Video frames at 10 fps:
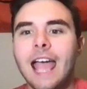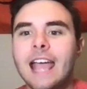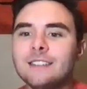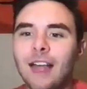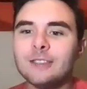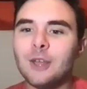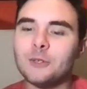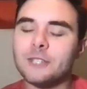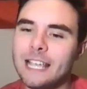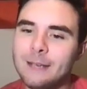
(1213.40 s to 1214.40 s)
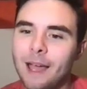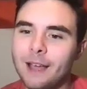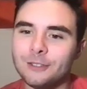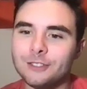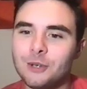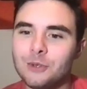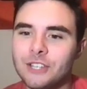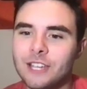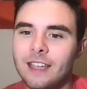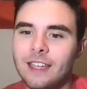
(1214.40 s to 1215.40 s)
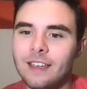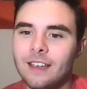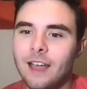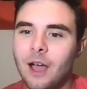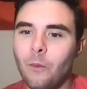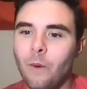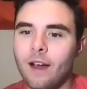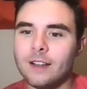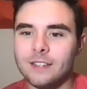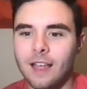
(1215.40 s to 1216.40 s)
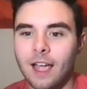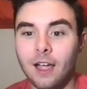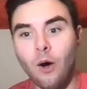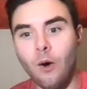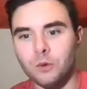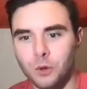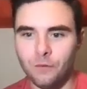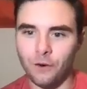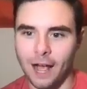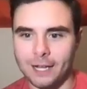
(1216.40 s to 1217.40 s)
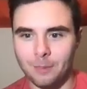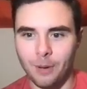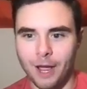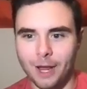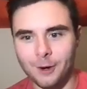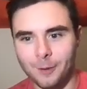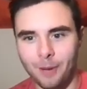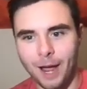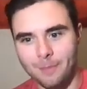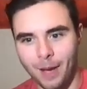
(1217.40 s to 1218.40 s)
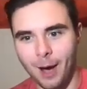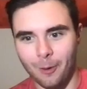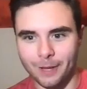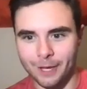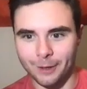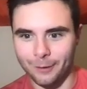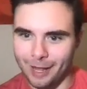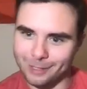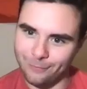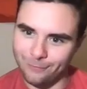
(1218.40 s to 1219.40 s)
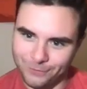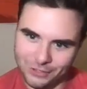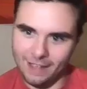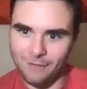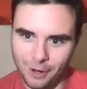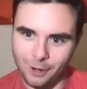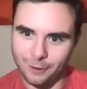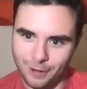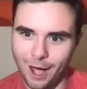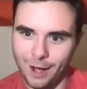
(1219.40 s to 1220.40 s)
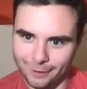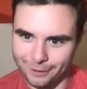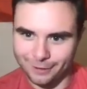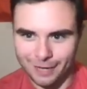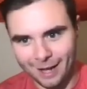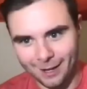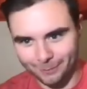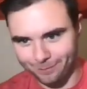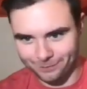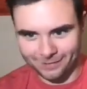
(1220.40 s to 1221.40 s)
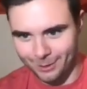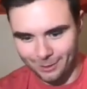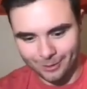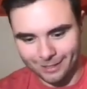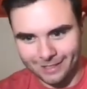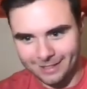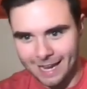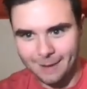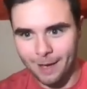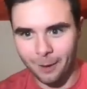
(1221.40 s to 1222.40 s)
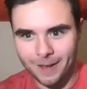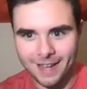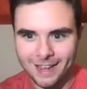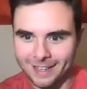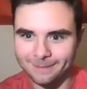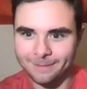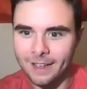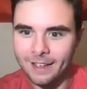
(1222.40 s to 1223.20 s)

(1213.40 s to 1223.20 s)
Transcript: he's like those emails you see where it's like, oh, you forgot to pay your PayPal bill. That's $700. You can email me at,